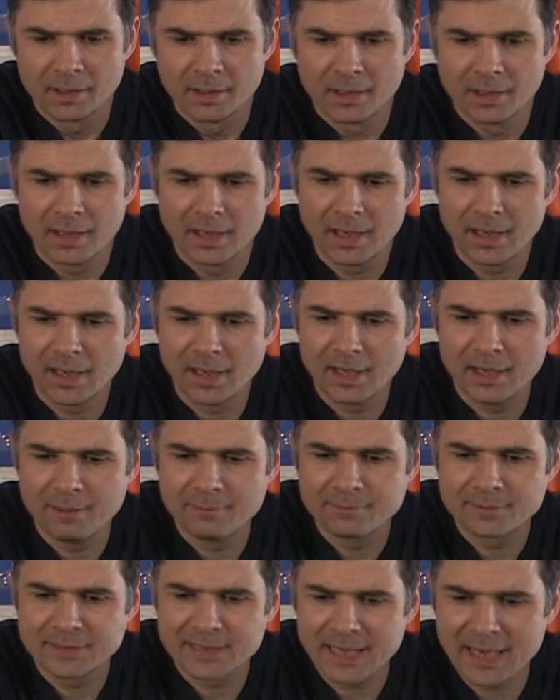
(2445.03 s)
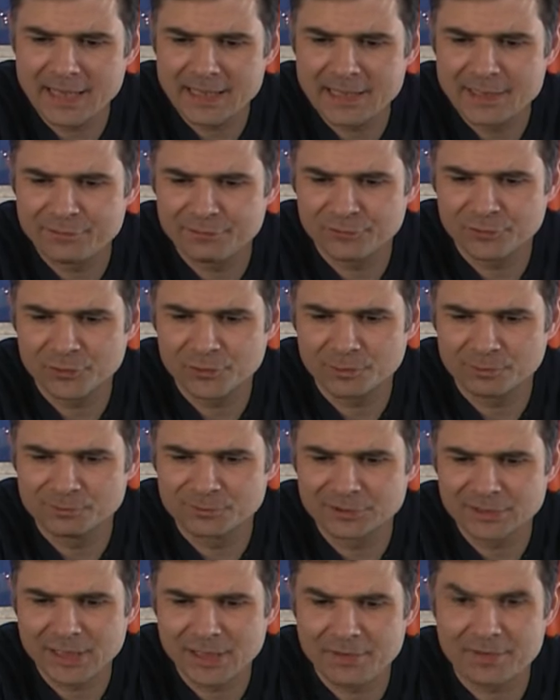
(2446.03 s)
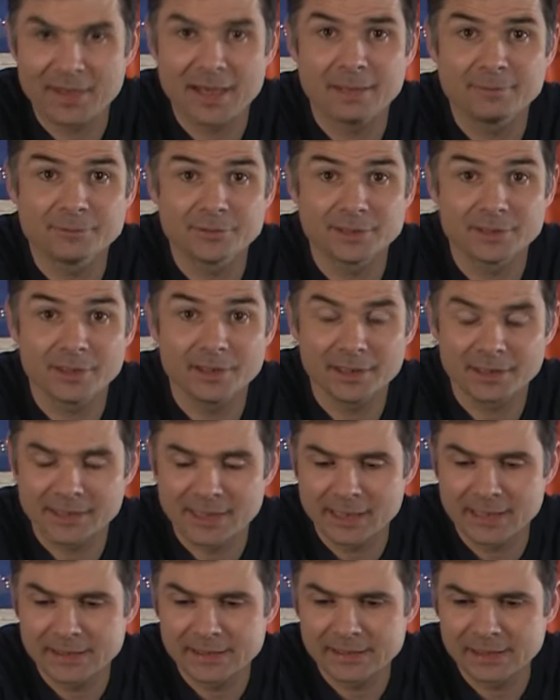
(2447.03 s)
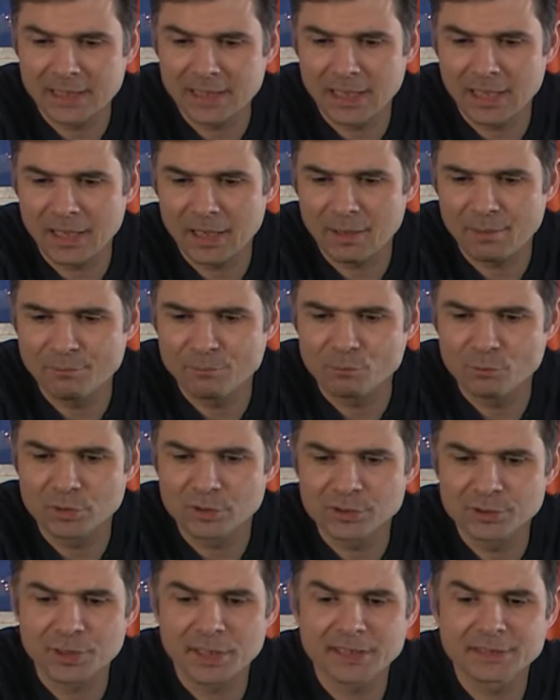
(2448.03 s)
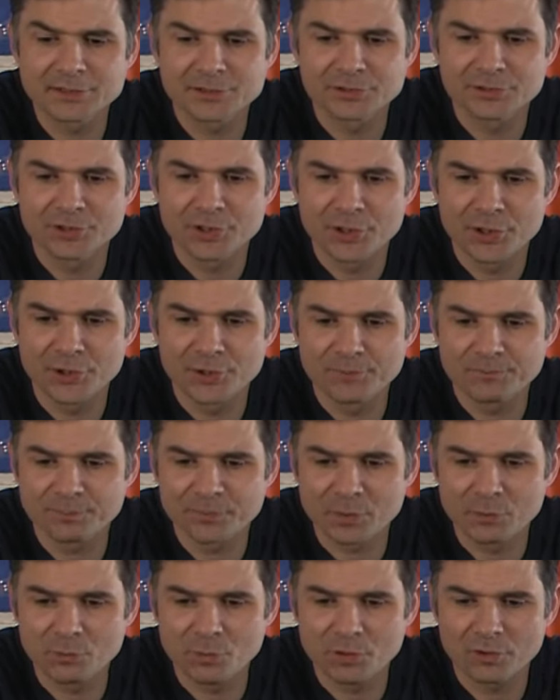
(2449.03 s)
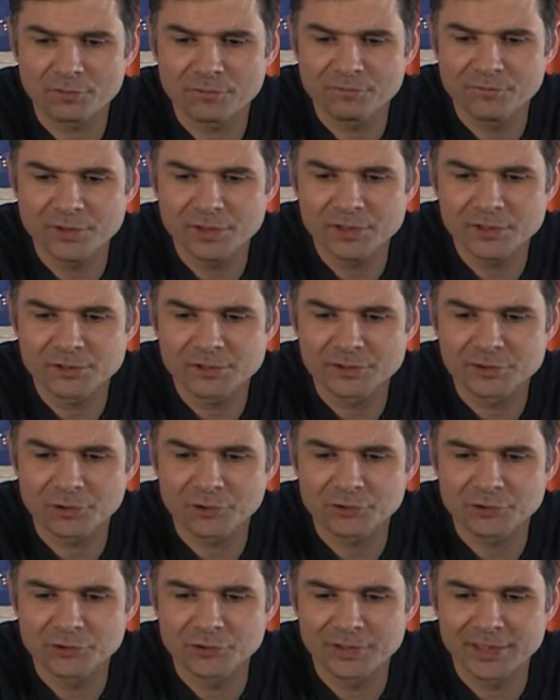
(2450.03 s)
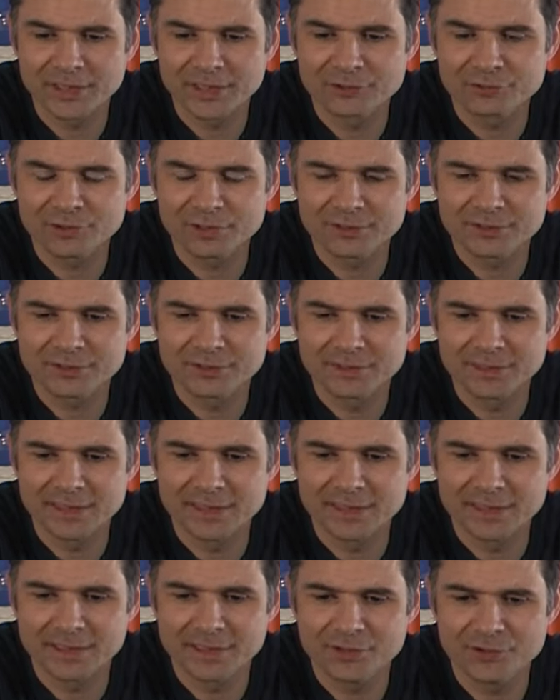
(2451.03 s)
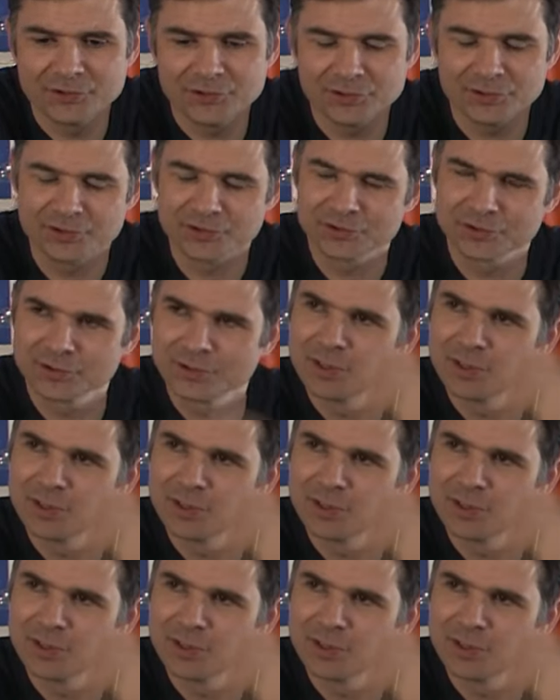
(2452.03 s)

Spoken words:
Kelly from Southampton, hi Kelly, would like to know what first got you interested in the oceans.